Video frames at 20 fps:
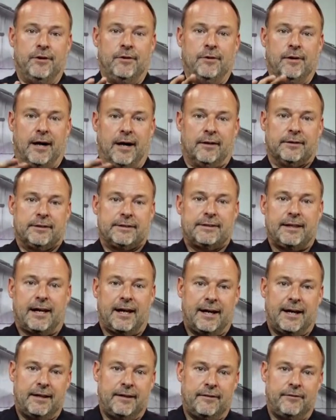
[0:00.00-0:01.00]
of you
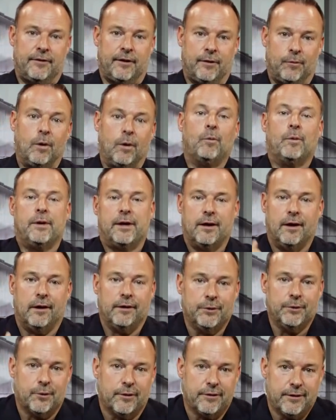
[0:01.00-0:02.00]
outside of what we
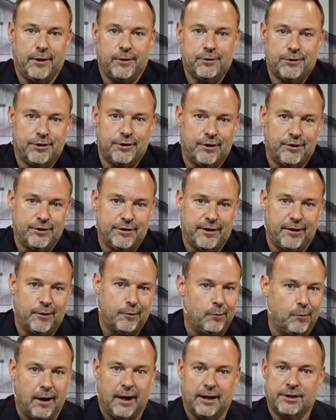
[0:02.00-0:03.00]
call North Coast Church
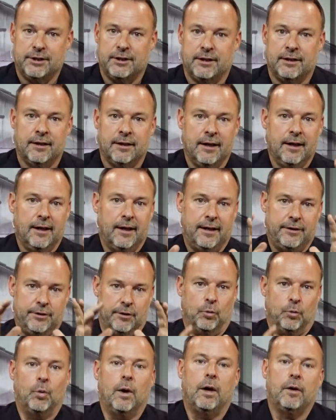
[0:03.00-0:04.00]
that are watching,
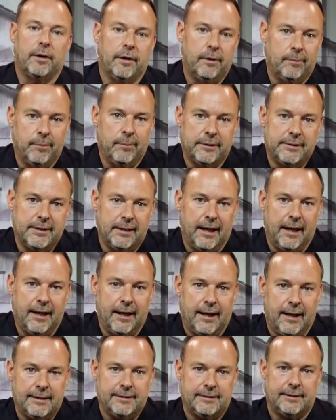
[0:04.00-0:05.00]
and you're welcome. But
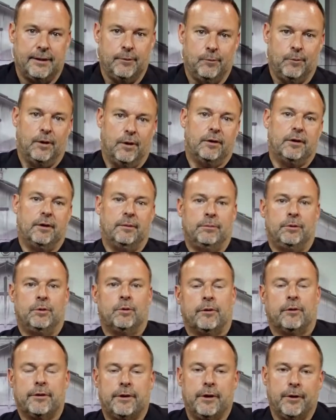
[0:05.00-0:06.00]
today I say welcome
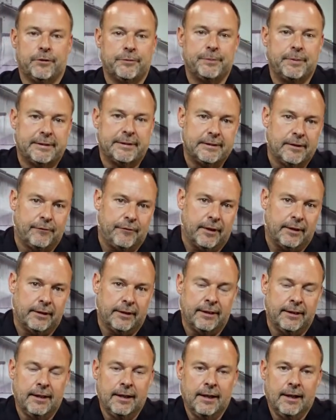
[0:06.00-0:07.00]
North Coast
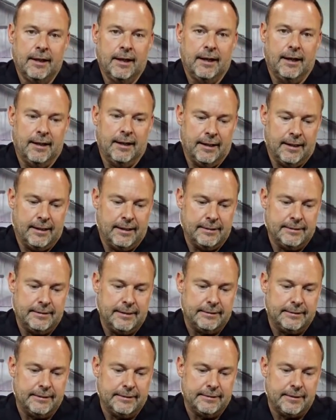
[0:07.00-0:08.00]
specifically,
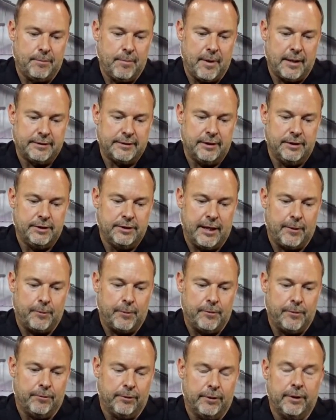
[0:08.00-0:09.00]
because this is a message
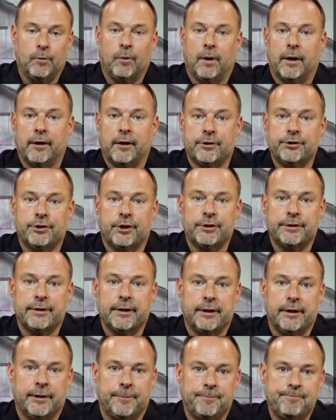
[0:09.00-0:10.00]
that we really want our
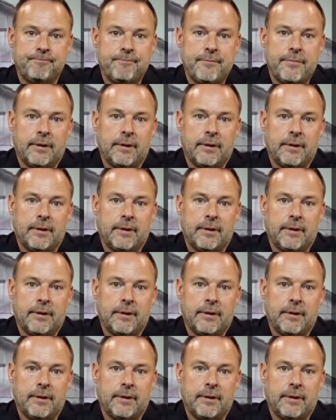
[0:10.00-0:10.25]
church to hear.